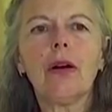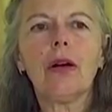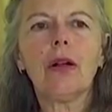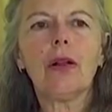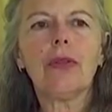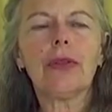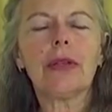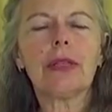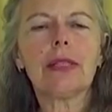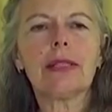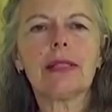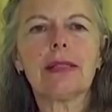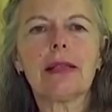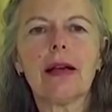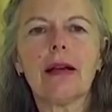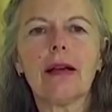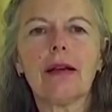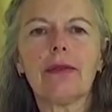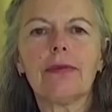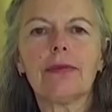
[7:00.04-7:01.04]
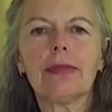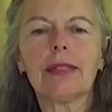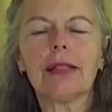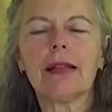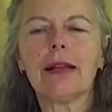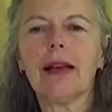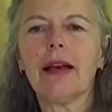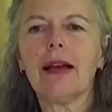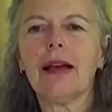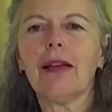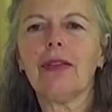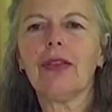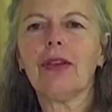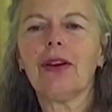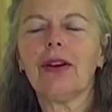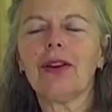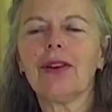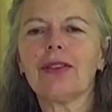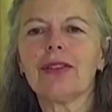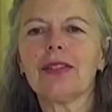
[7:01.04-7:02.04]
all the selves and
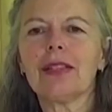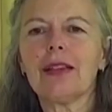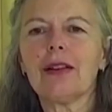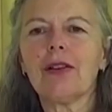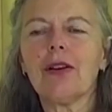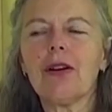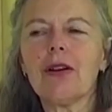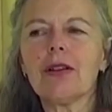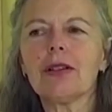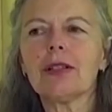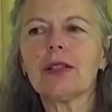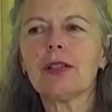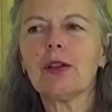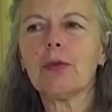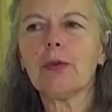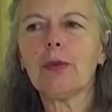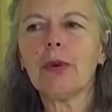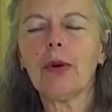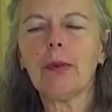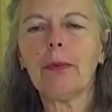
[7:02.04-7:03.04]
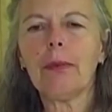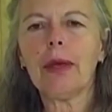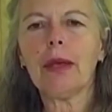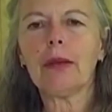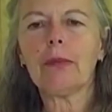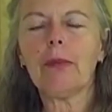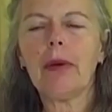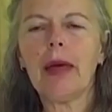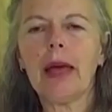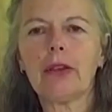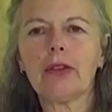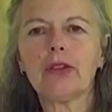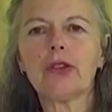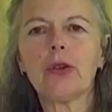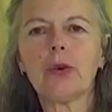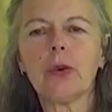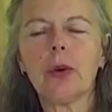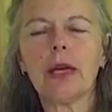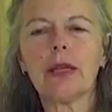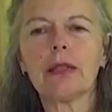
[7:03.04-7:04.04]
others, it also
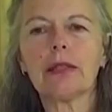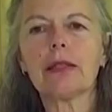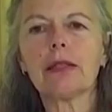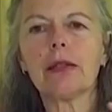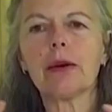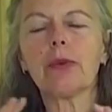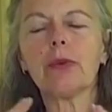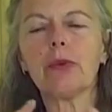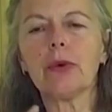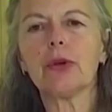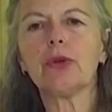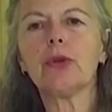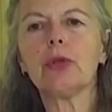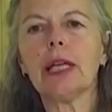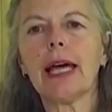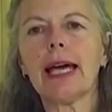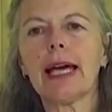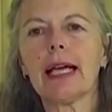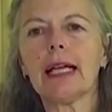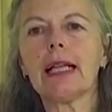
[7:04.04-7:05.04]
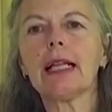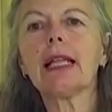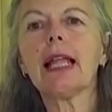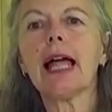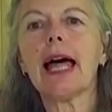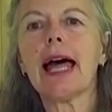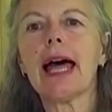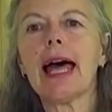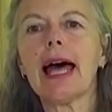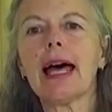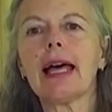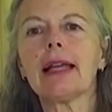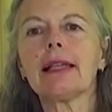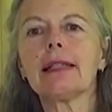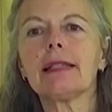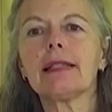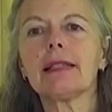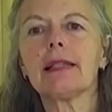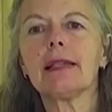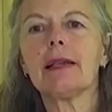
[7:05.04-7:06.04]
perpetuates a ruling
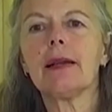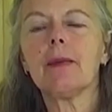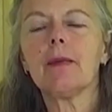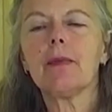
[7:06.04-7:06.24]
class.